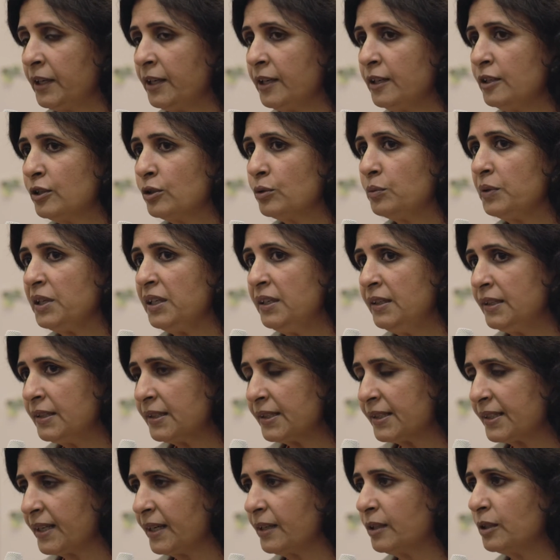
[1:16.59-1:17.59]
is to
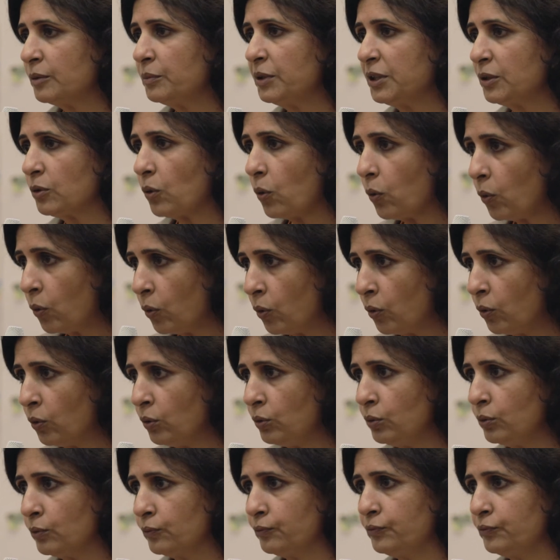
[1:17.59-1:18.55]
intersect with all